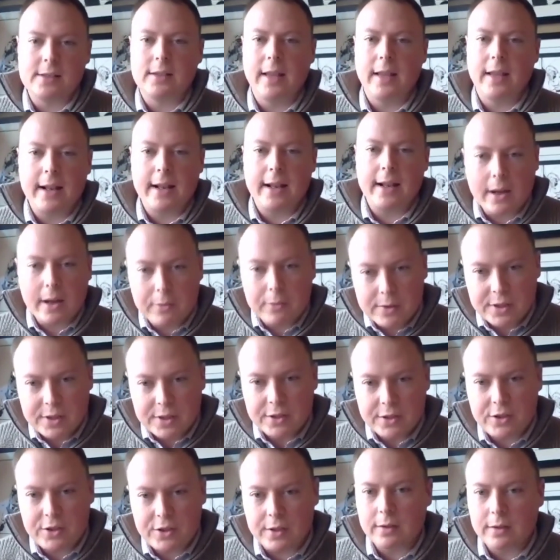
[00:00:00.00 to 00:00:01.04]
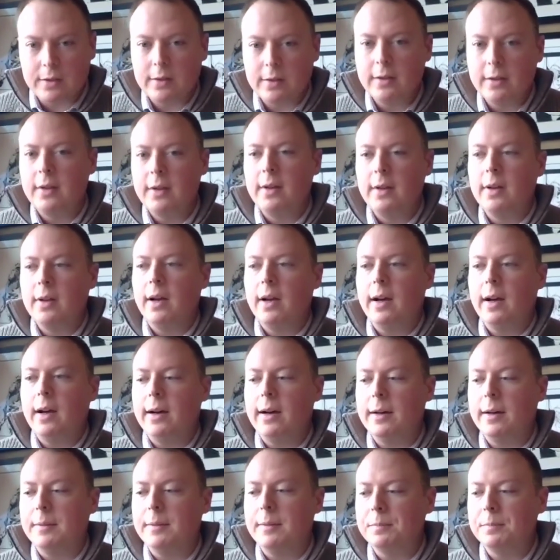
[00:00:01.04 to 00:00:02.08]
land acquisition,
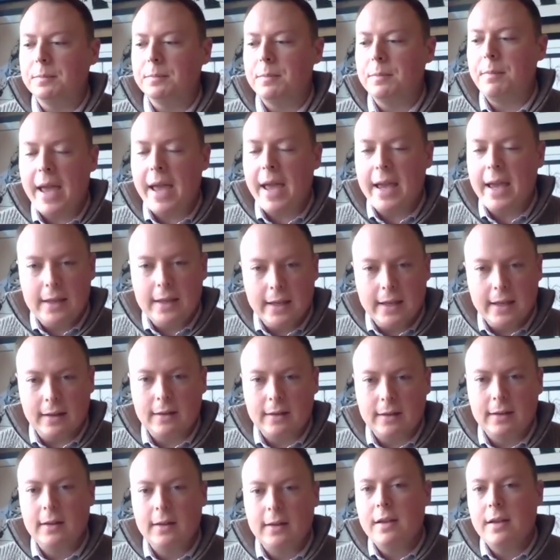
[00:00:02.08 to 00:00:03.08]
banking.